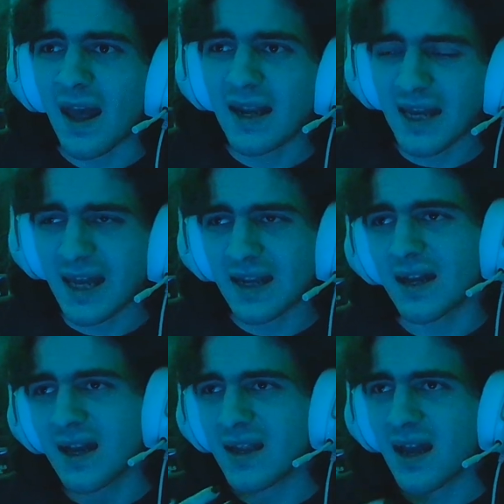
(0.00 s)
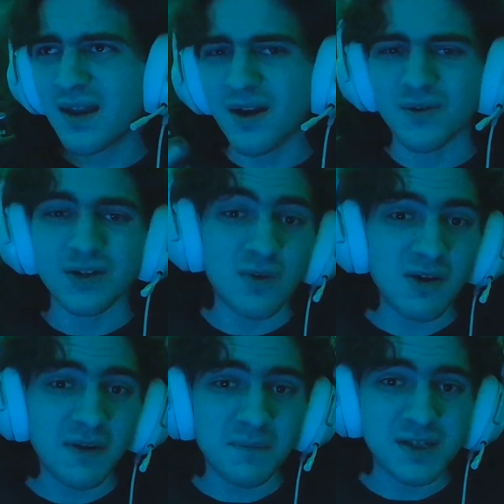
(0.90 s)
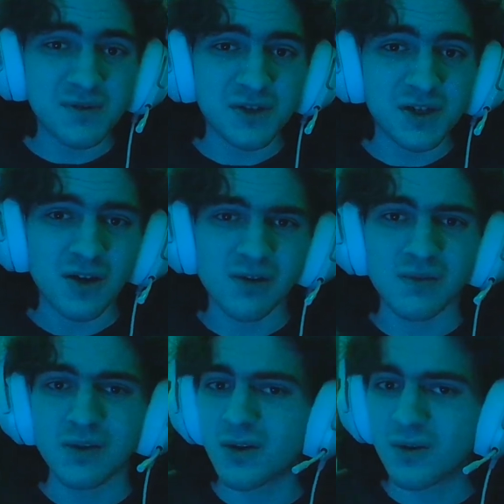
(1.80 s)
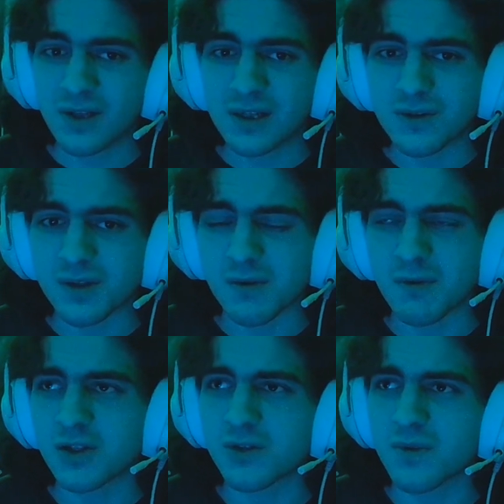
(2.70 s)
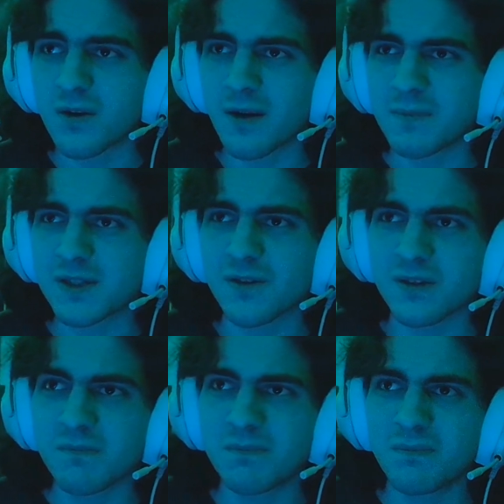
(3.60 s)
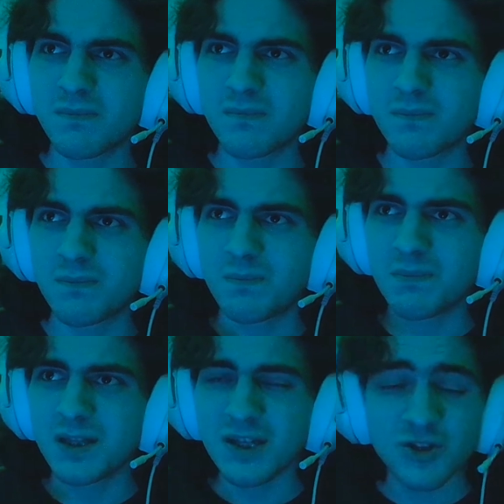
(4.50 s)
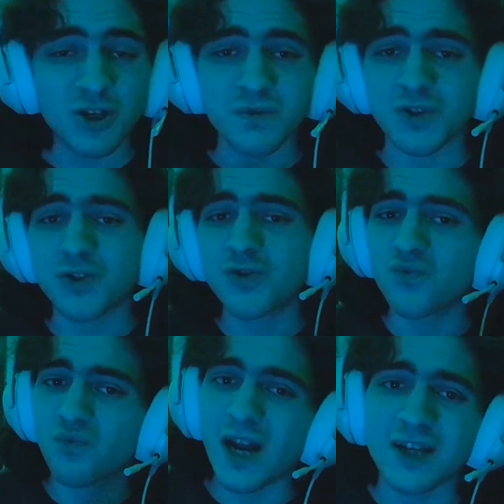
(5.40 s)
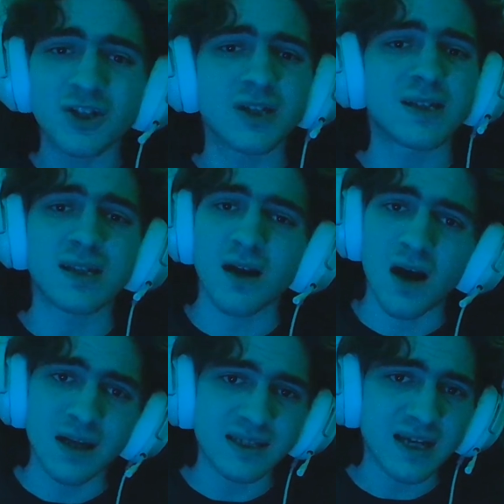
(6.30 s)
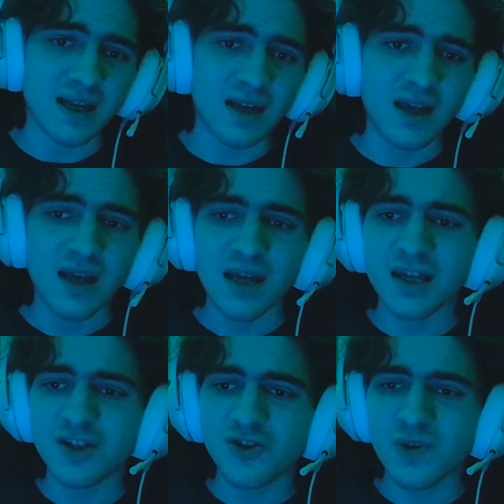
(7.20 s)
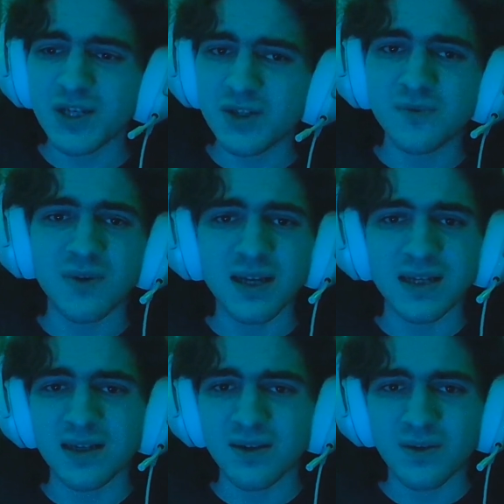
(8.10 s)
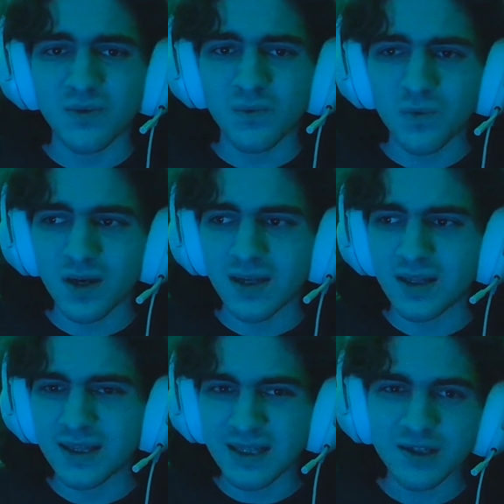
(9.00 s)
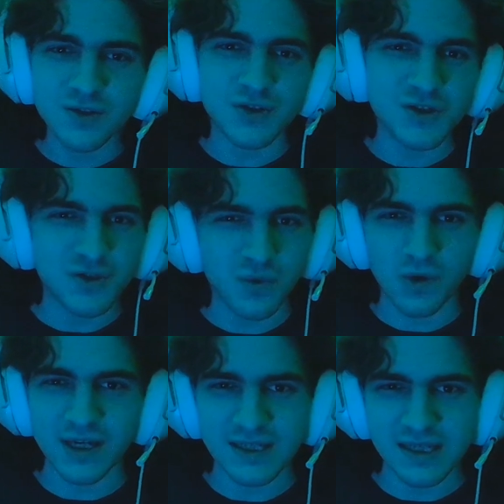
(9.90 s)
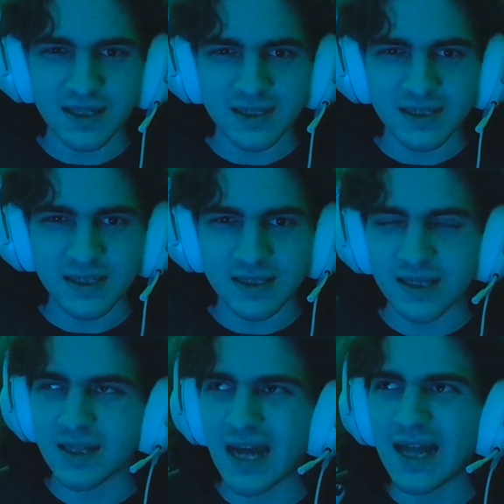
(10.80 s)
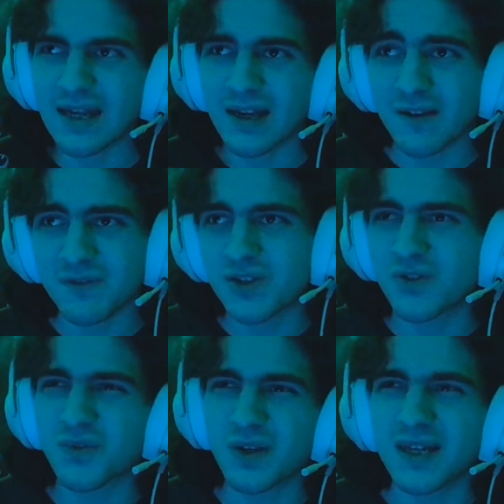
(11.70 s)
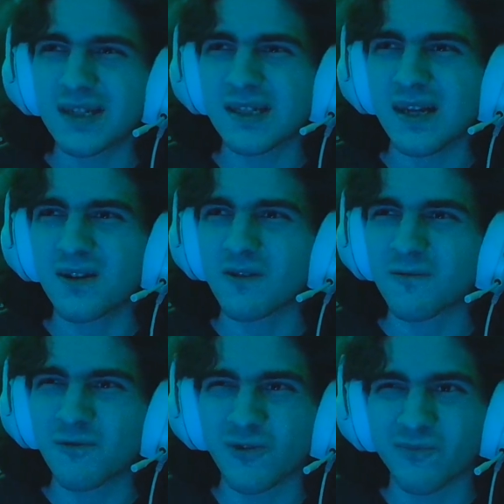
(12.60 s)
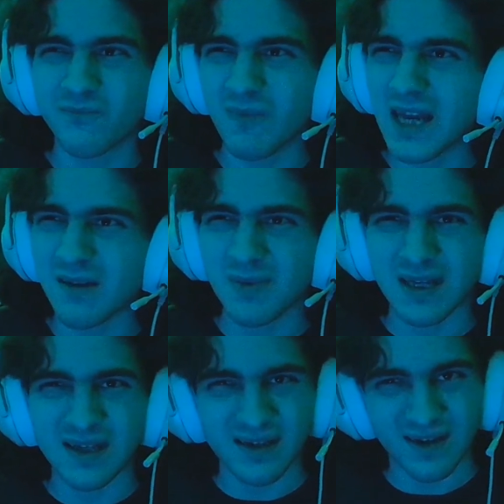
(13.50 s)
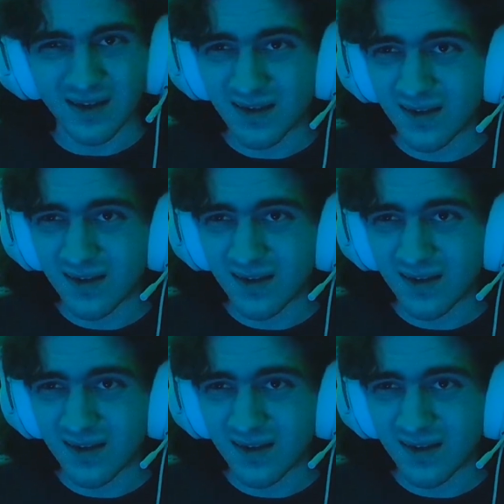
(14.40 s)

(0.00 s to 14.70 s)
And again, I know, 12 episode show can only do so much in 12 episodes, but this show stretches the content. It stretches what little story is in this season, and enough story is here for maybe